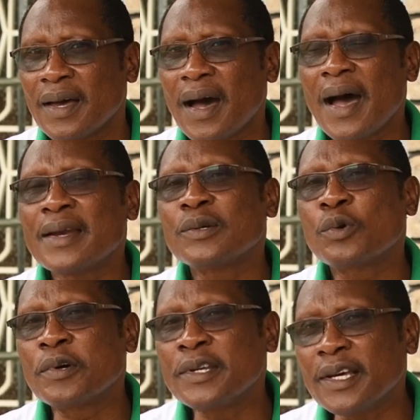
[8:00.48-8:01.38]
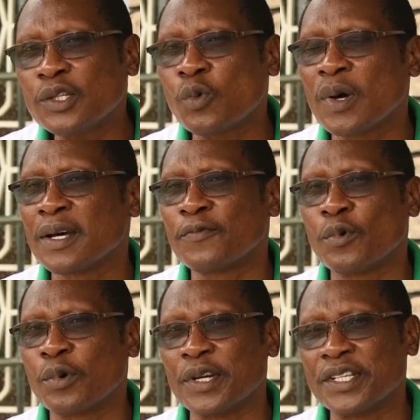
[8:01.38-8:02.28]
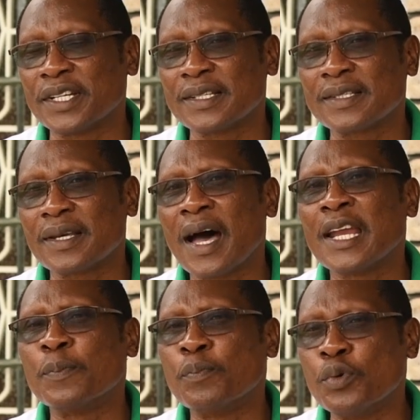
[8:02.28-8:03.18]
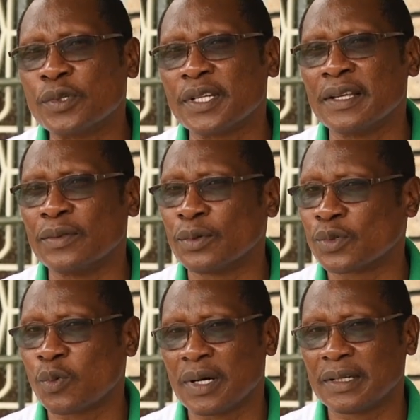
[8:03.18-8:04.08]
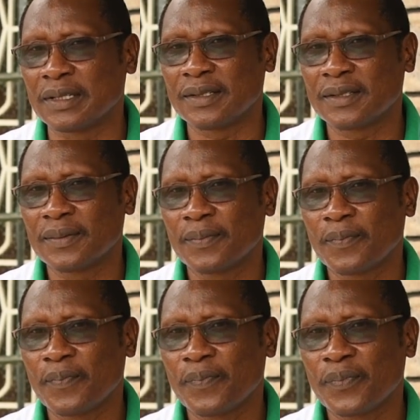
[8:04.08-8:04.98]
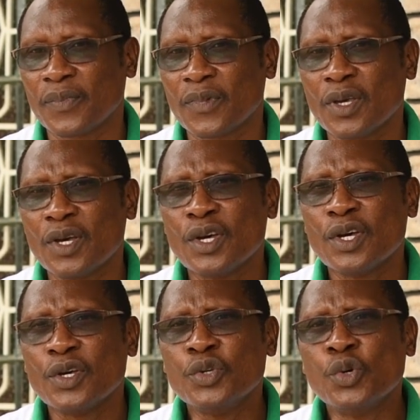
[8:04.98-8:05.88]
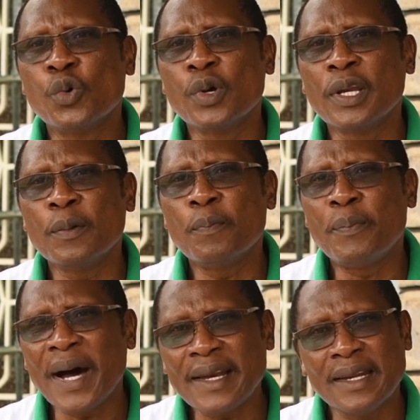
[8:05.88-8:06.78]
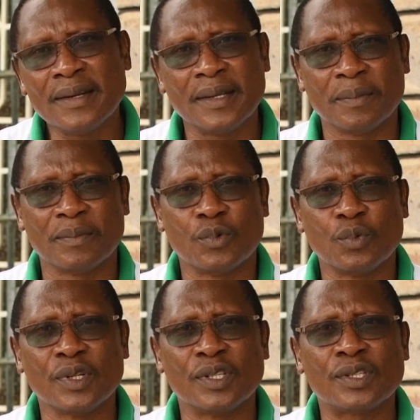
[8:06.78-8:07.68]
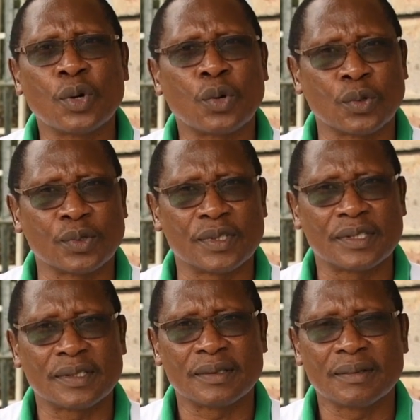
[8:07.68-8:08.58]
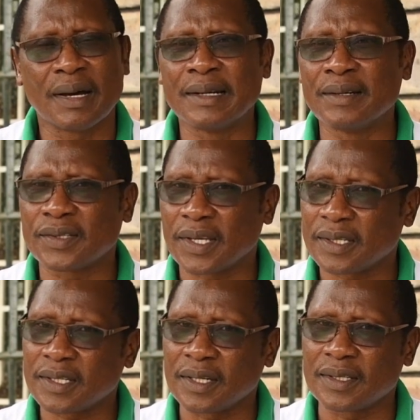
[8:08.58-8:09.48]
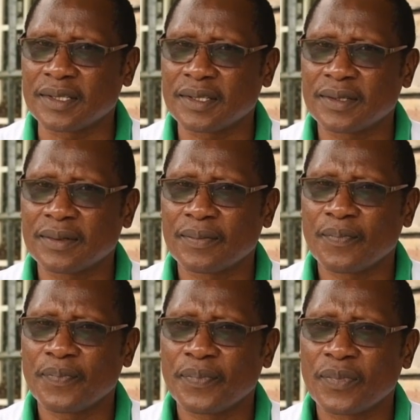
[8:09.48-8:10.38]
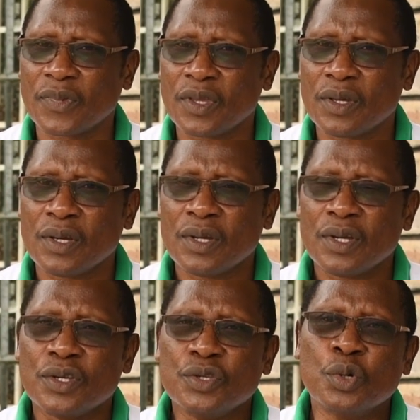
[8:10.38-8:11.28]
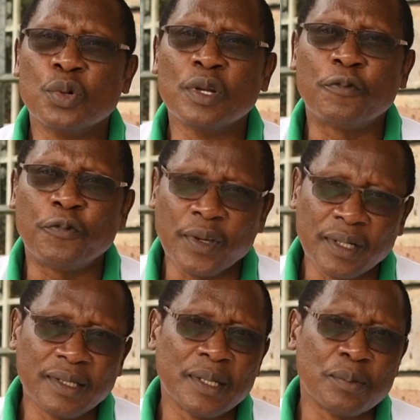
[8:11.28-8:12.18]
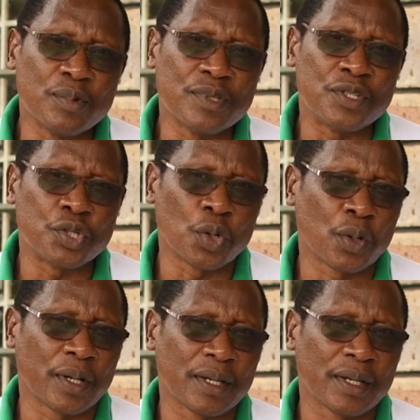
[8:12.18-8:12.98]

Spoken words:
and create wonderful creatures and put in those worlds. You will burden them with sorrows and disasters. You will fill them with joy.